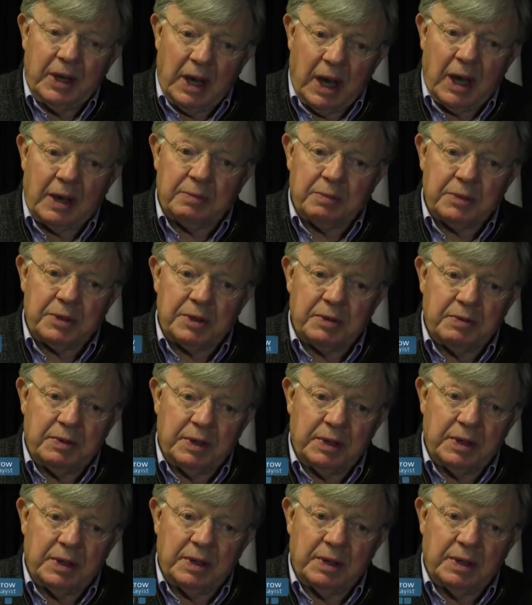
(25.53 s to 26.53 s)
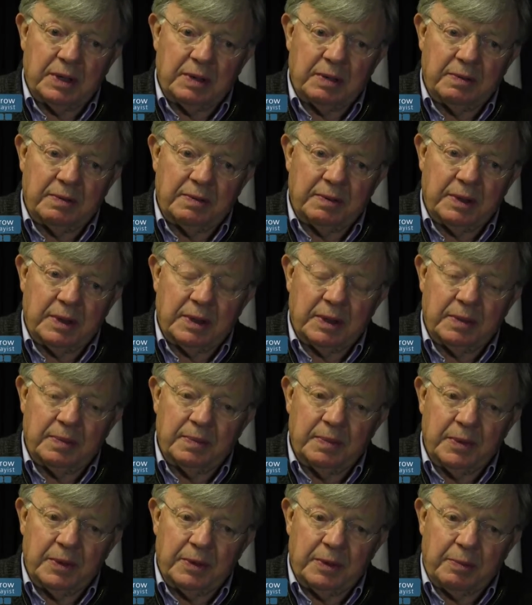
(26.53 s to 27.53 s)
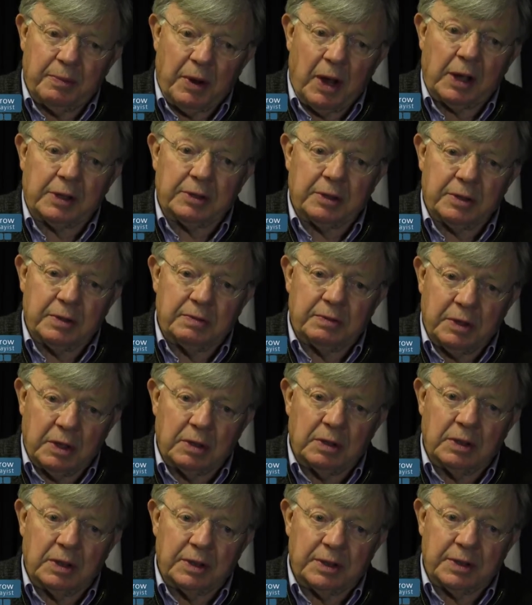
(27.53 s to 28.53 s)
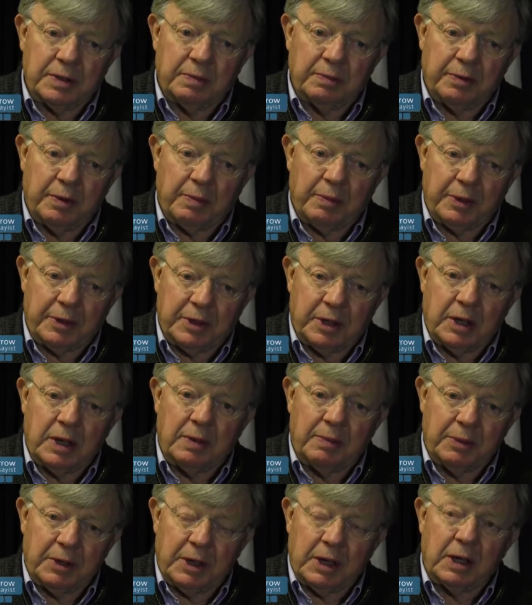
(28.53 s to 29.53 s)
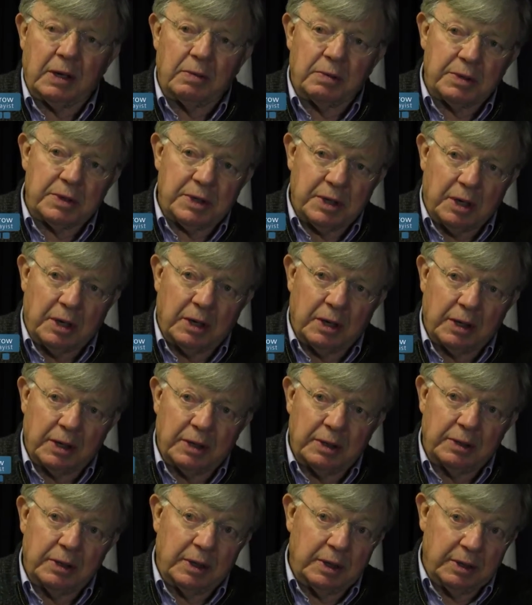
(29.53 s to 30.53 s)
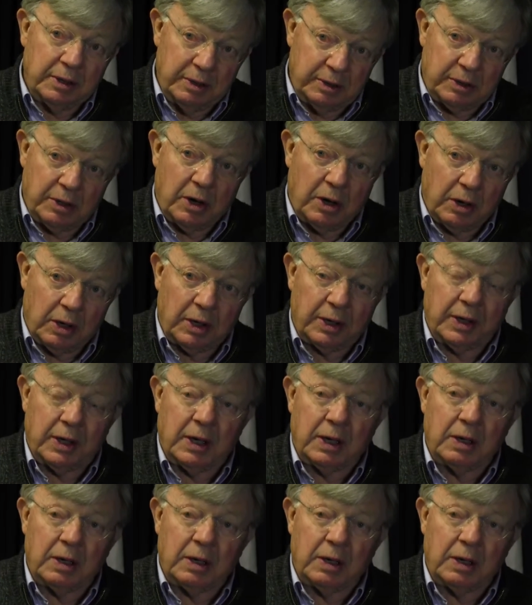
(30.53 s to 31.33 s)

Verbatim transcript: The atmosphere of um, the practice of journalism from the time that I was young, and uh, Carl